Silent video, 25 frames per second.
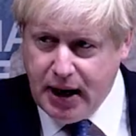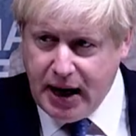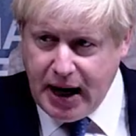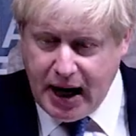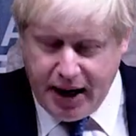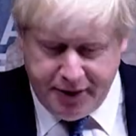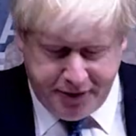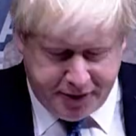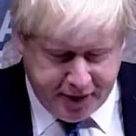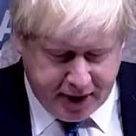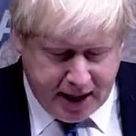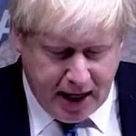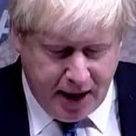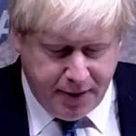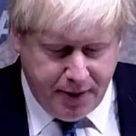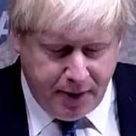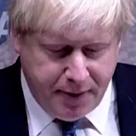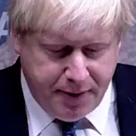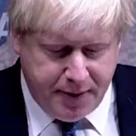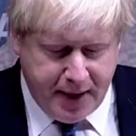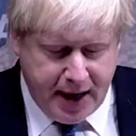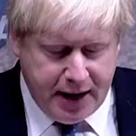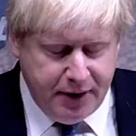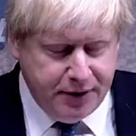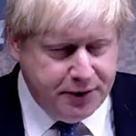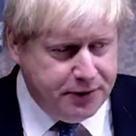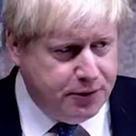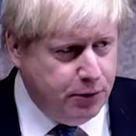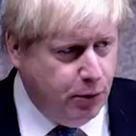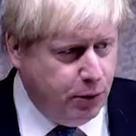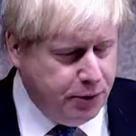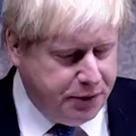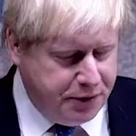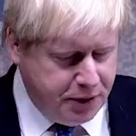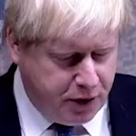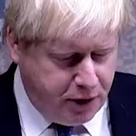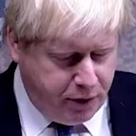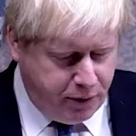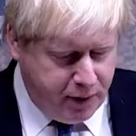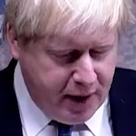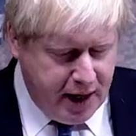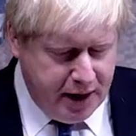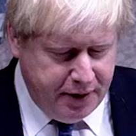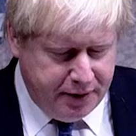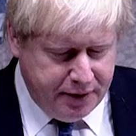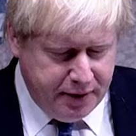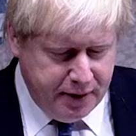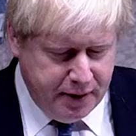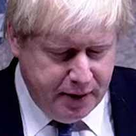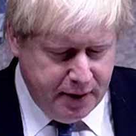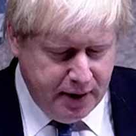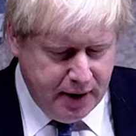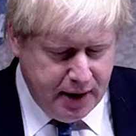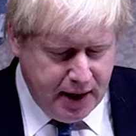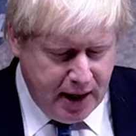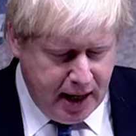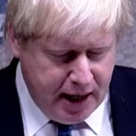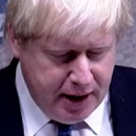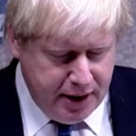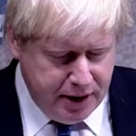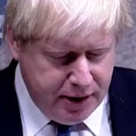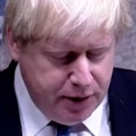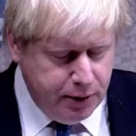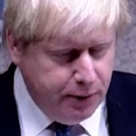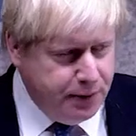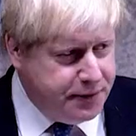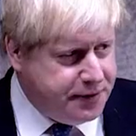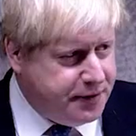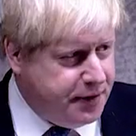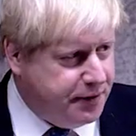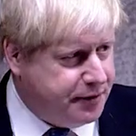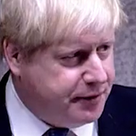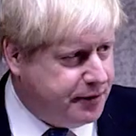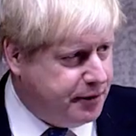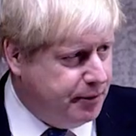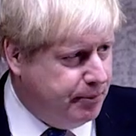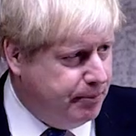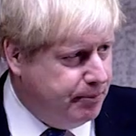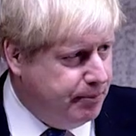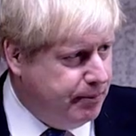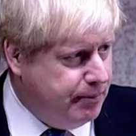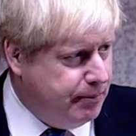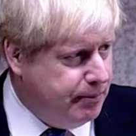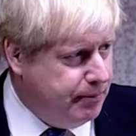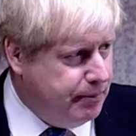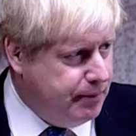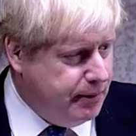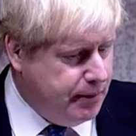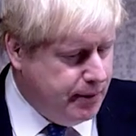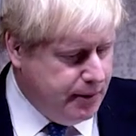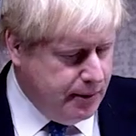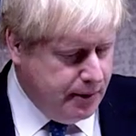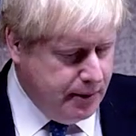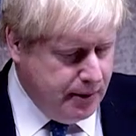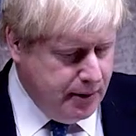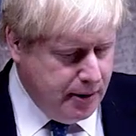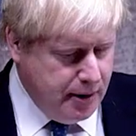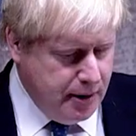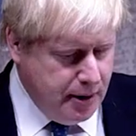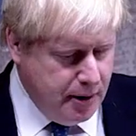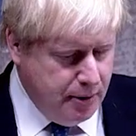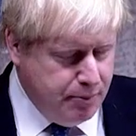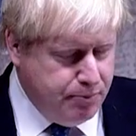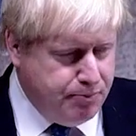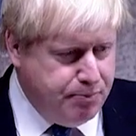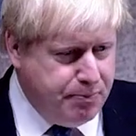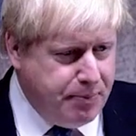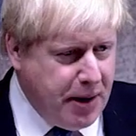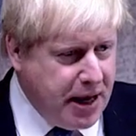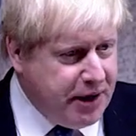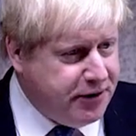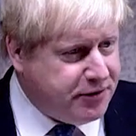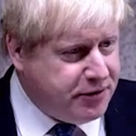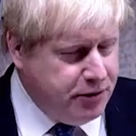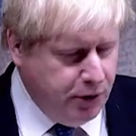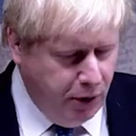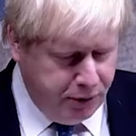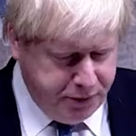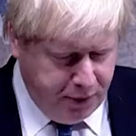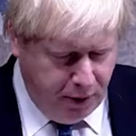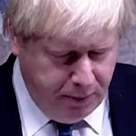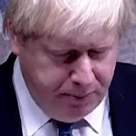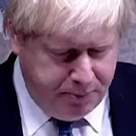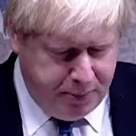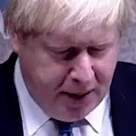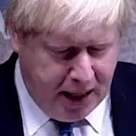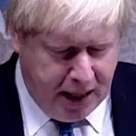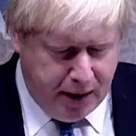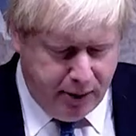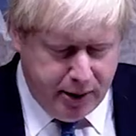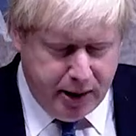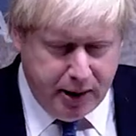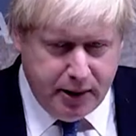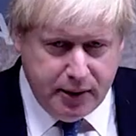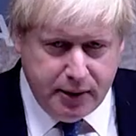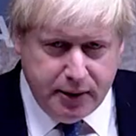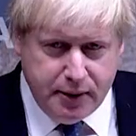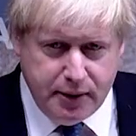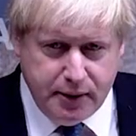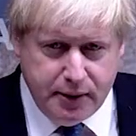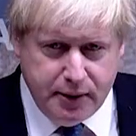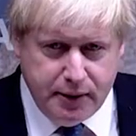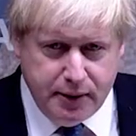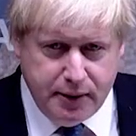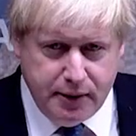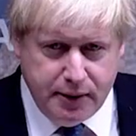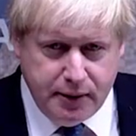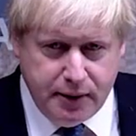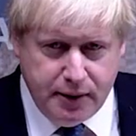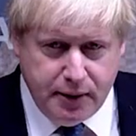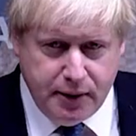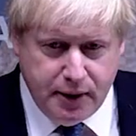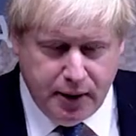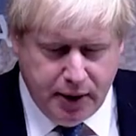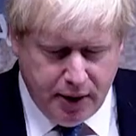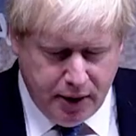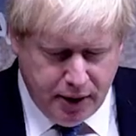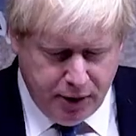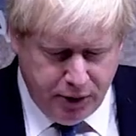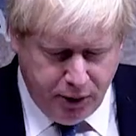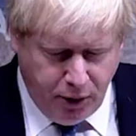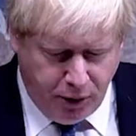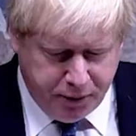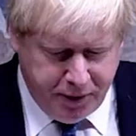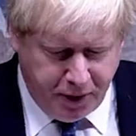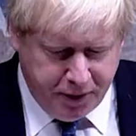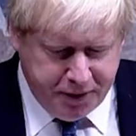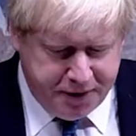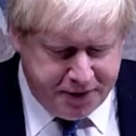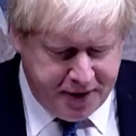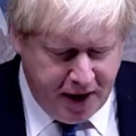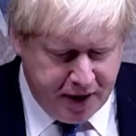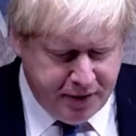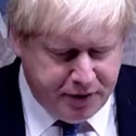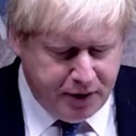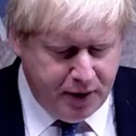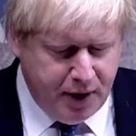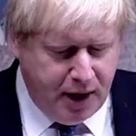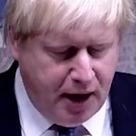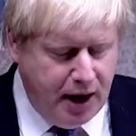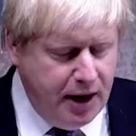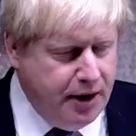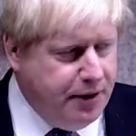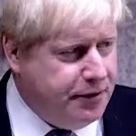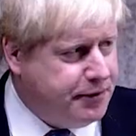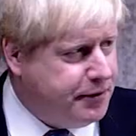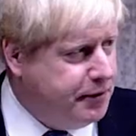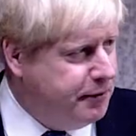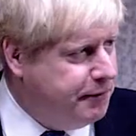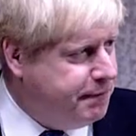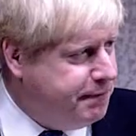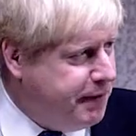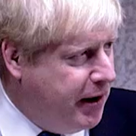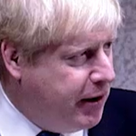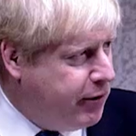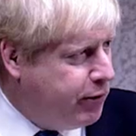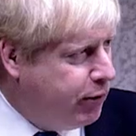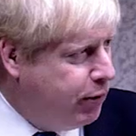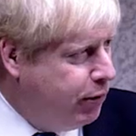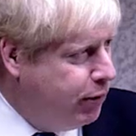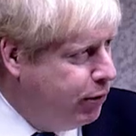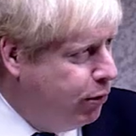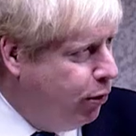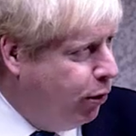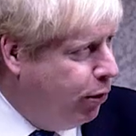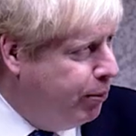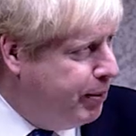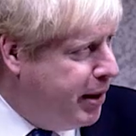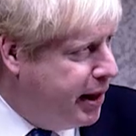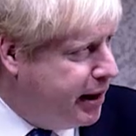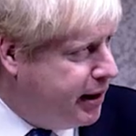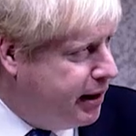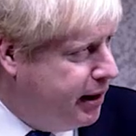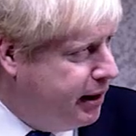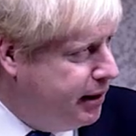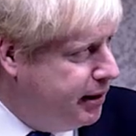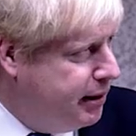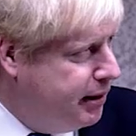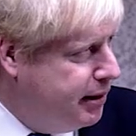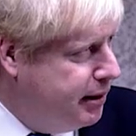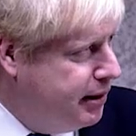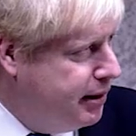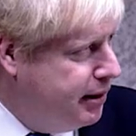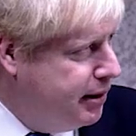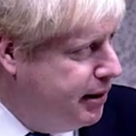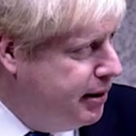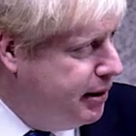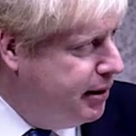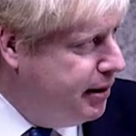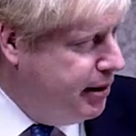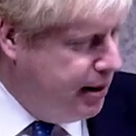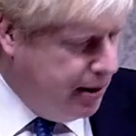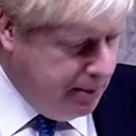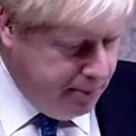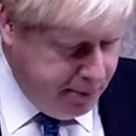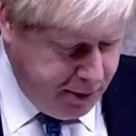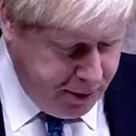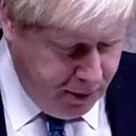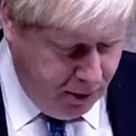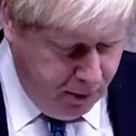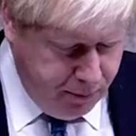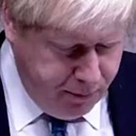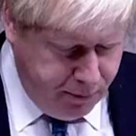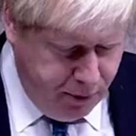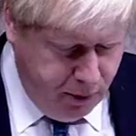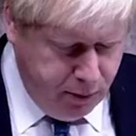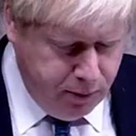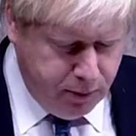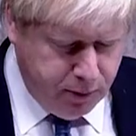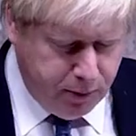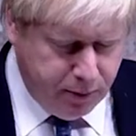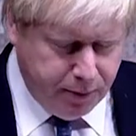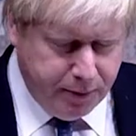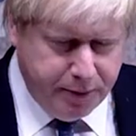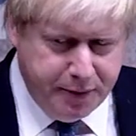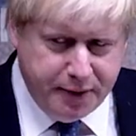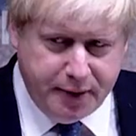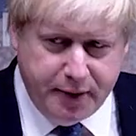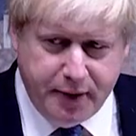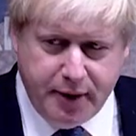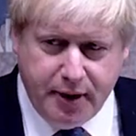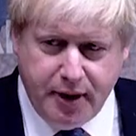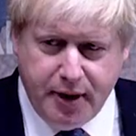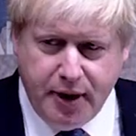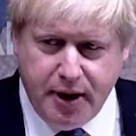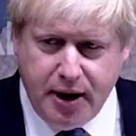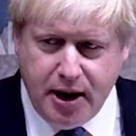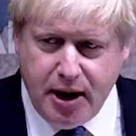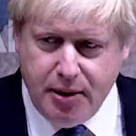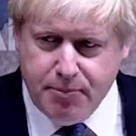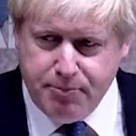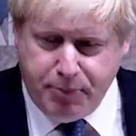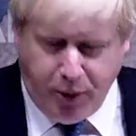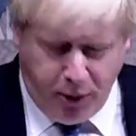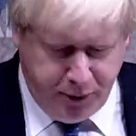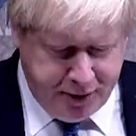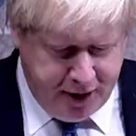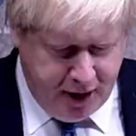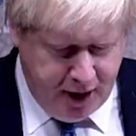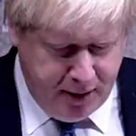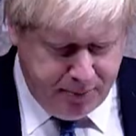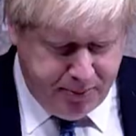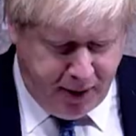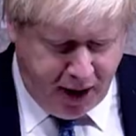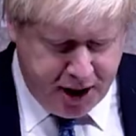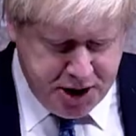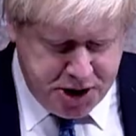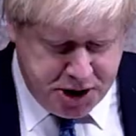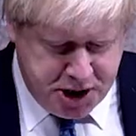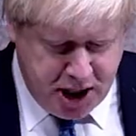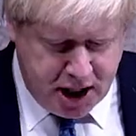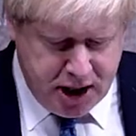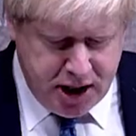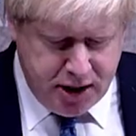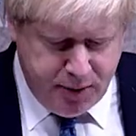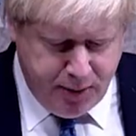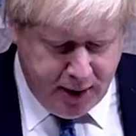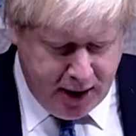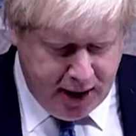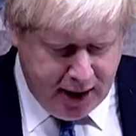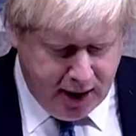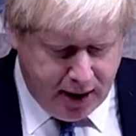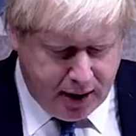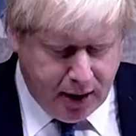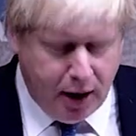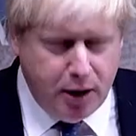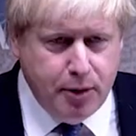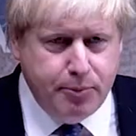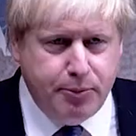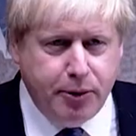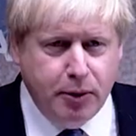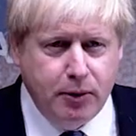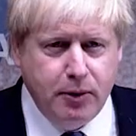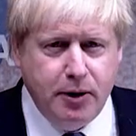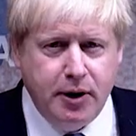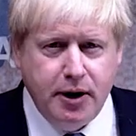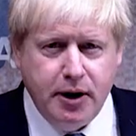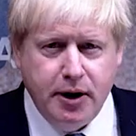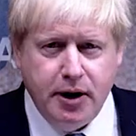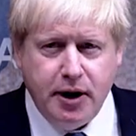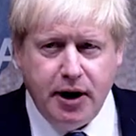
and together they sought to create a new system based not on power, not on centralized and federal lawmaking, but on rules embodied by genuinely global